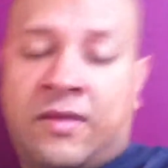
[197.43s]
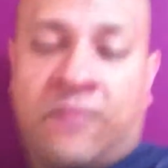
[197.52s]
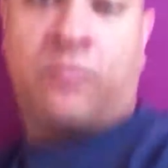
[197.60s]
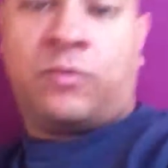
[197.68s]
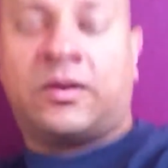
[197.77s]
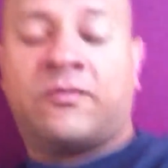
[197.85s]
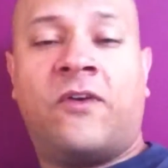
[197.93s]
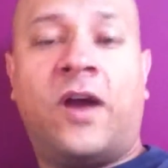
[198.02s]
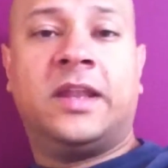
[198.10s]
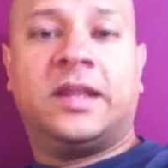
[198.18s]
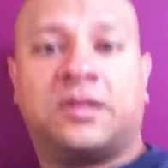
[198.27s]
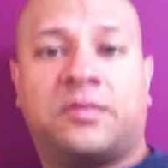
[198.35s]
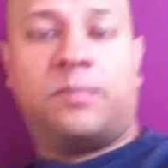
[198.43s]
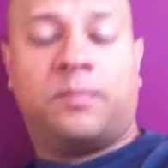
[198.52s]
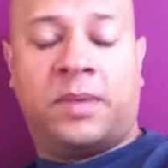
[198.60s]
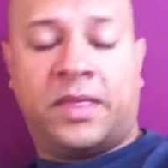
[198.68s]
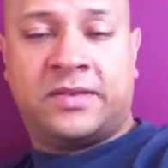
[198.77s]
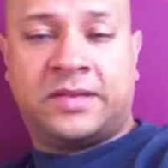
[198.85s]
I'm finding is,
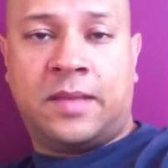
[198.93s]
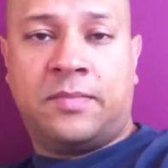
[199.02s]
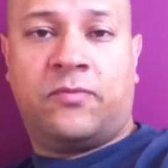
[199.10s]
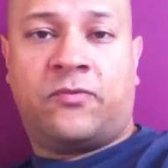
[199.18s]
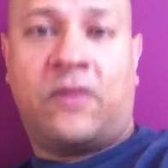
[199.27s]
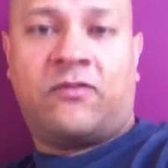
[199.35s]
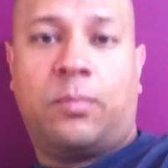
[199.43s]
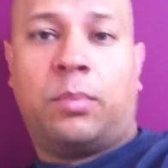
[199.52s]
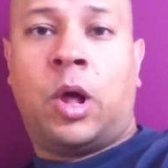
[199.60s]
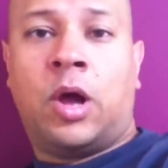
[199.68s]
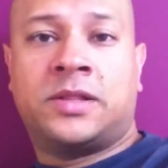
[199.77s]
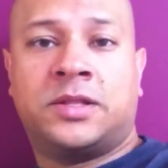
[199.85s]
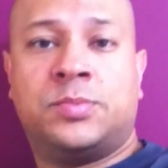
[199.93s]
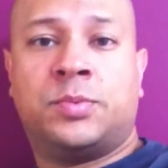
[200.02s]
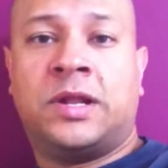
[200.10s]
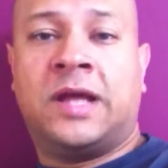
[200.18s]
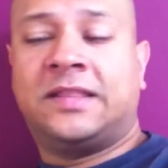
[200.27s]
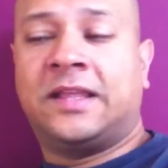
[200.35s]
by the time, for every blog that you
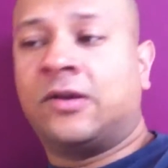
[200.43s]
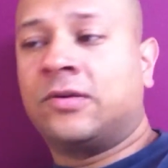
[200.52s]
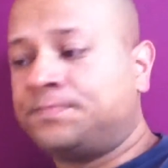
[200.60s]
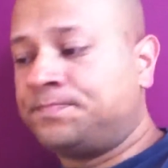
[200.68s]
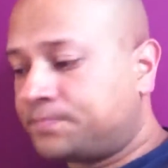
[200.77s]
put out there,